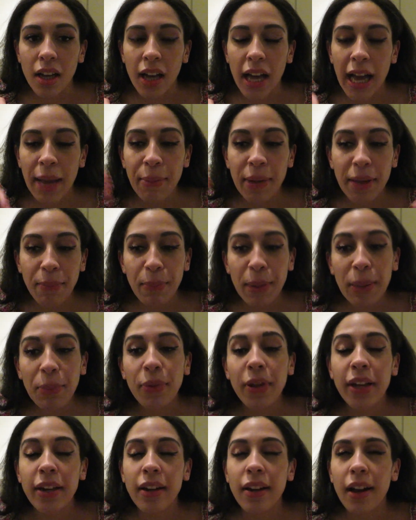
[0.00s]
I mean, people
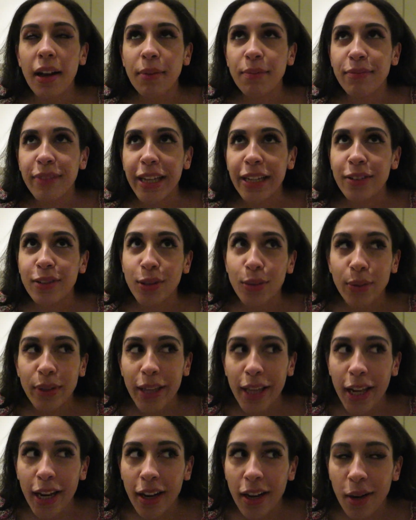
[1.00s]
ended up like doing
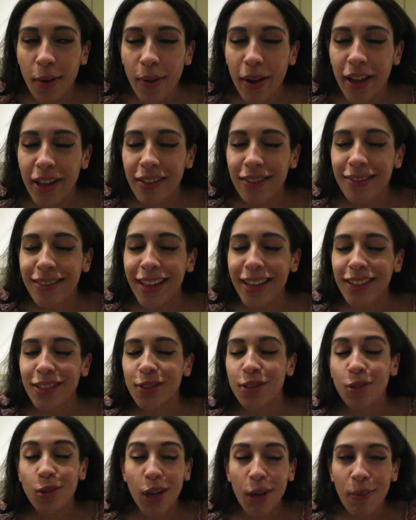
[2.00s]
that anyway, like
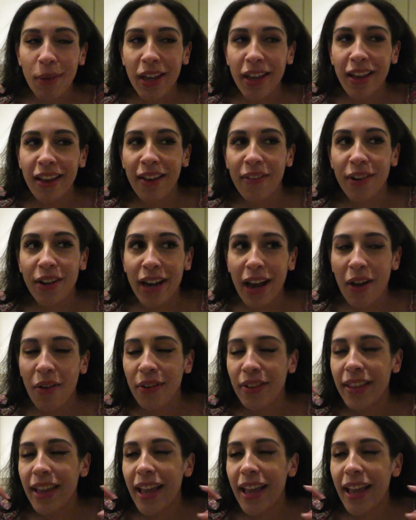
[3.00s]
screaming every now and